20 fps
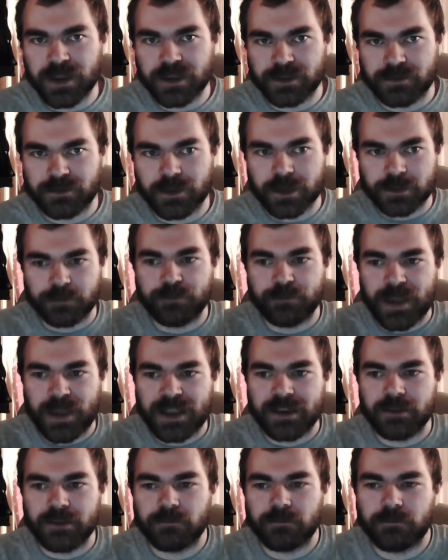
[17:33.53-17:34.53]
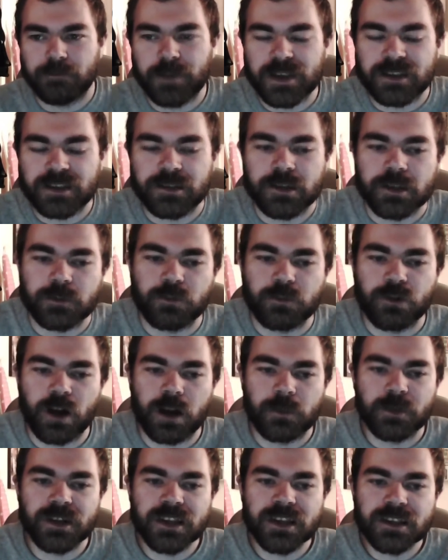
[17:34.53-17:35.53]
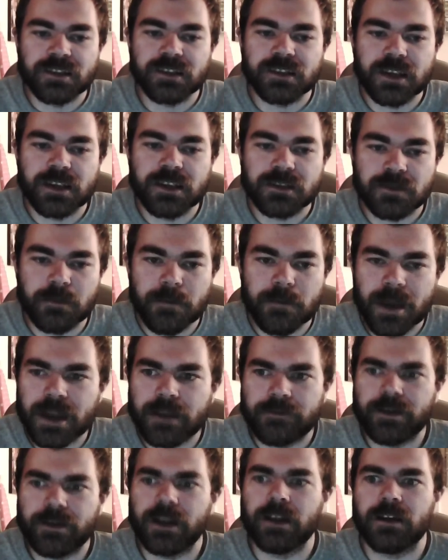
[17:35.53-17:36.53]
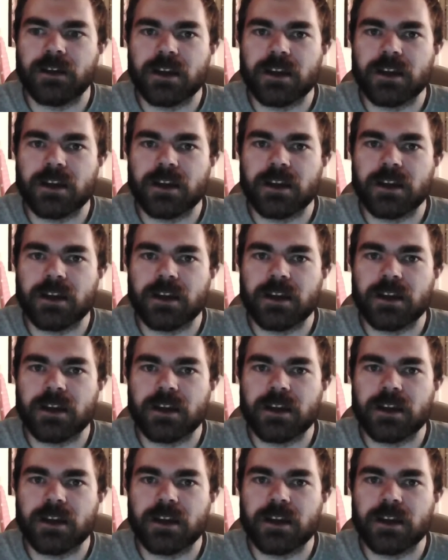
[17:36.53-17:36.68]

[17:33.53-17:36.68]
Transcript: be as big and beastie as Brock, but he's a main eventer.